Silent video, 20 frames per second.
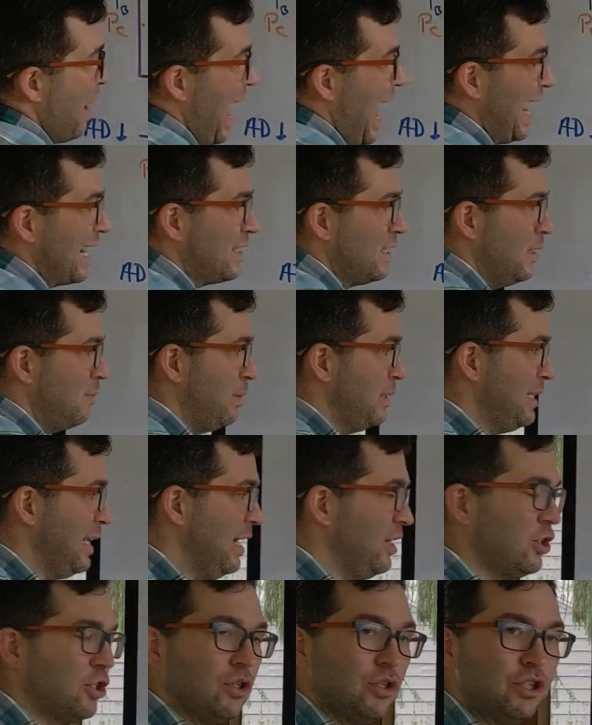back to
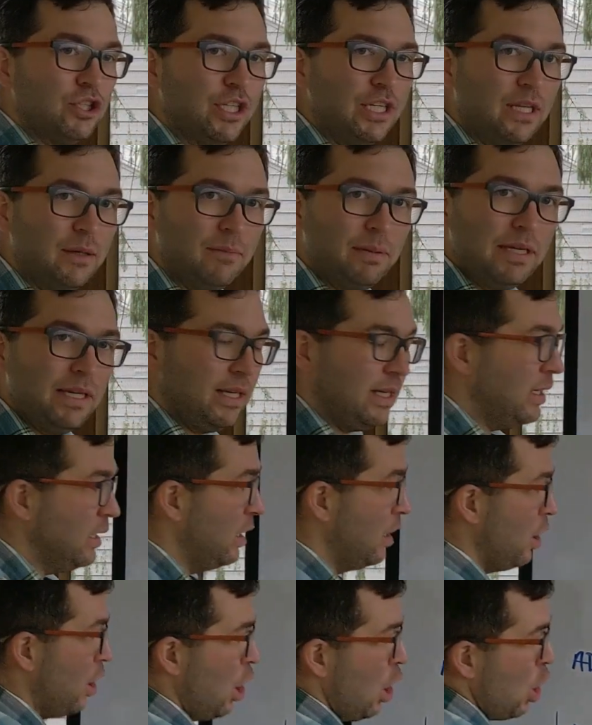potential GDP.
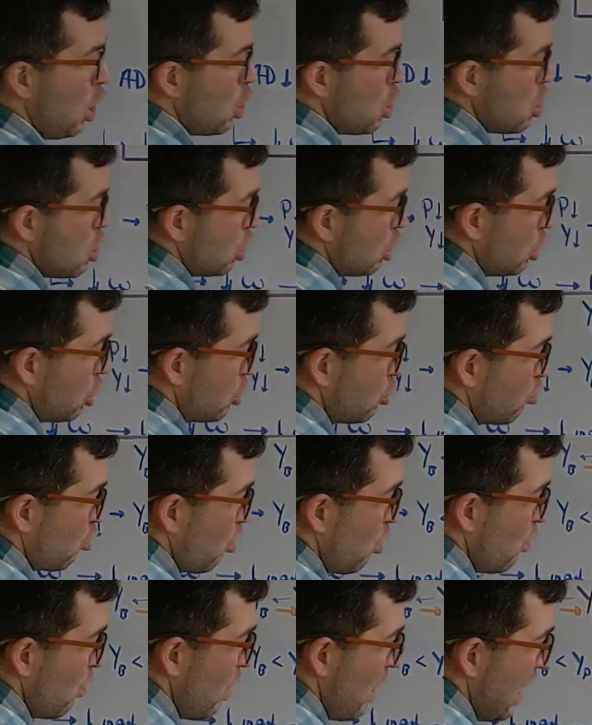
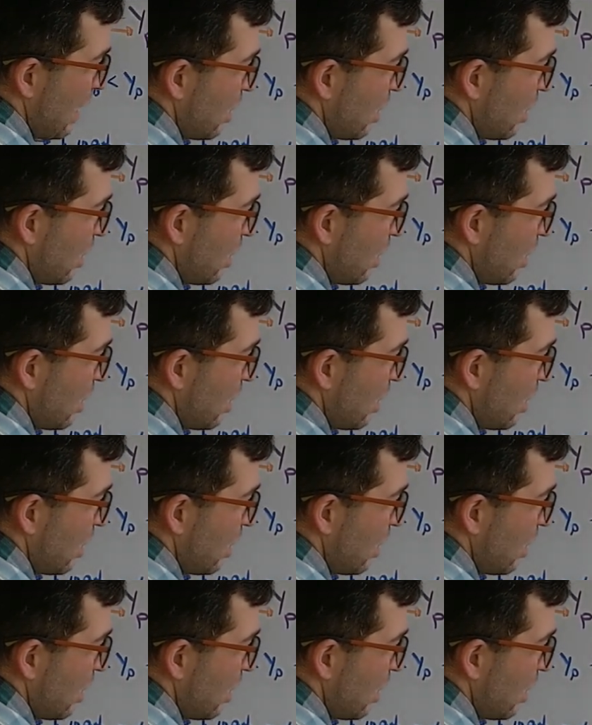Short run